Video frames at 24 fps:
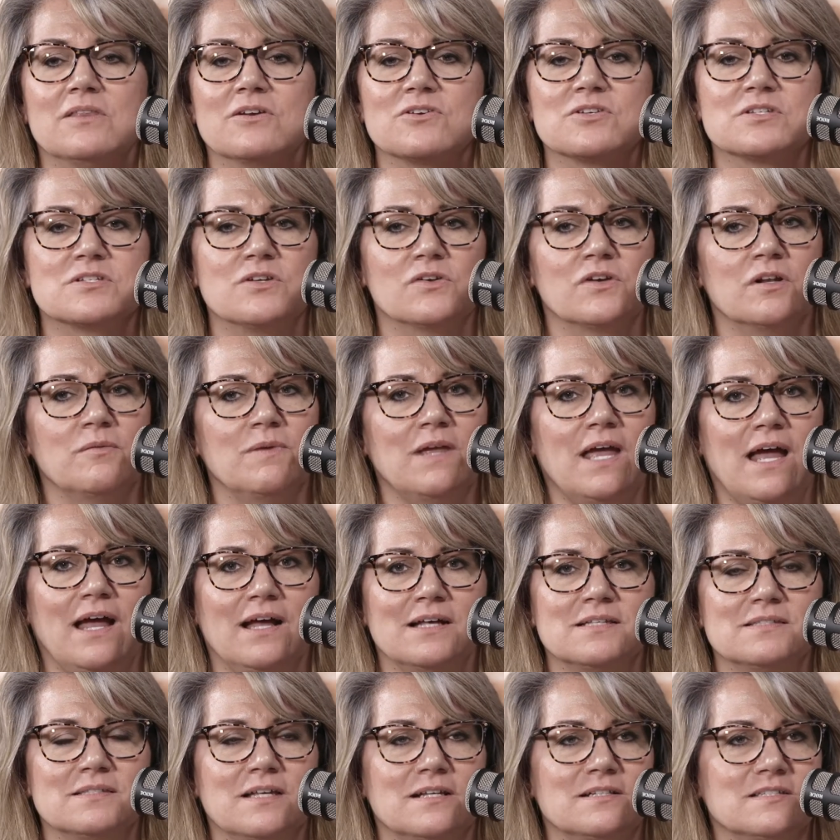There's still going to be
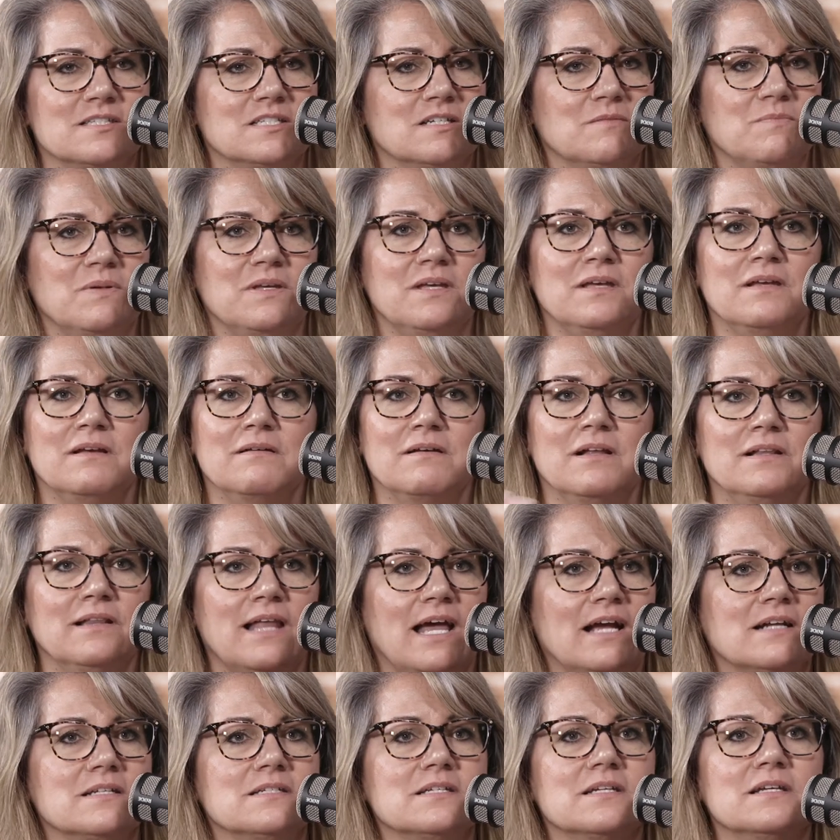assets to be
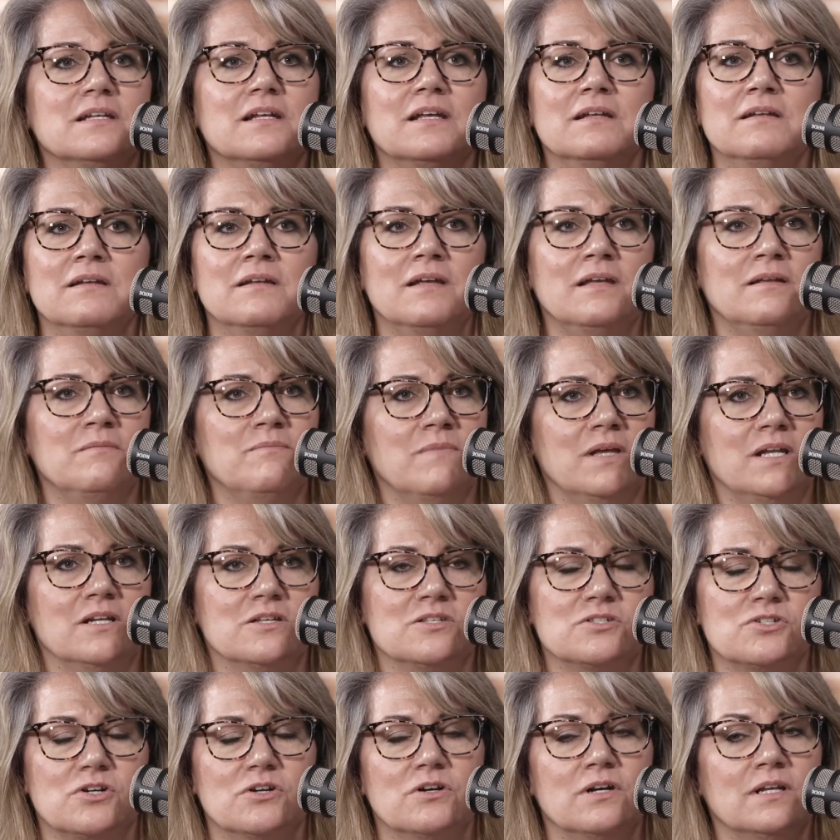collected and
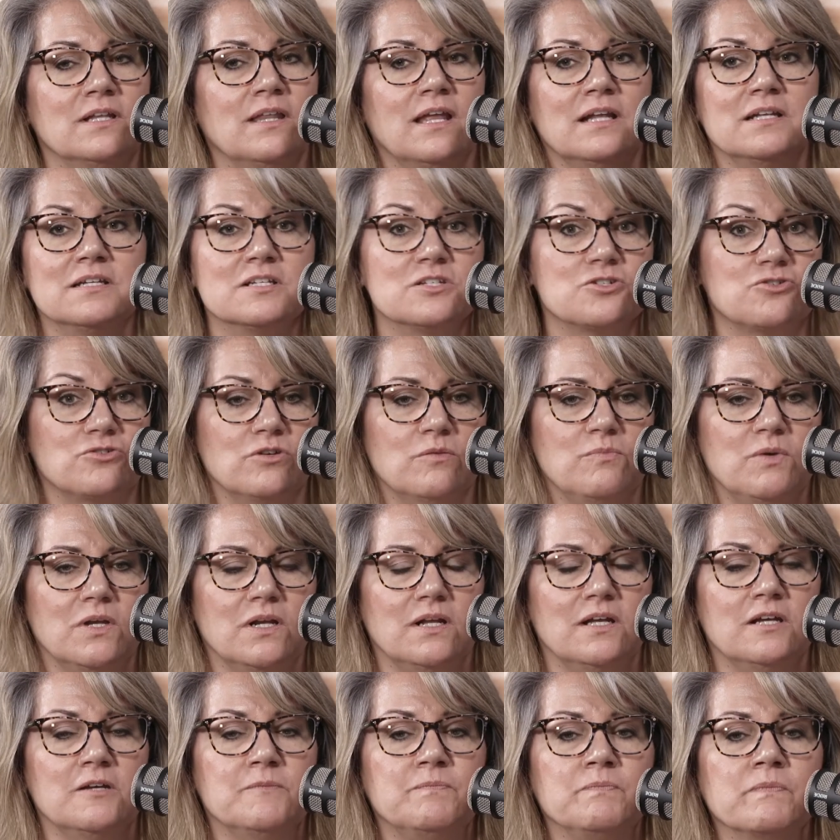administered and then
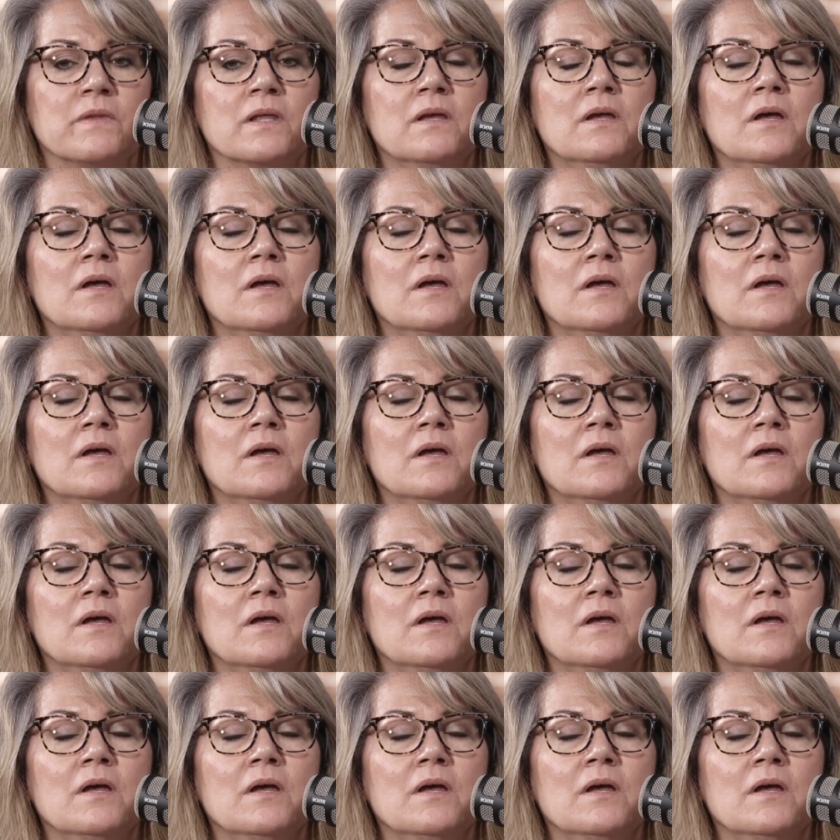distributed.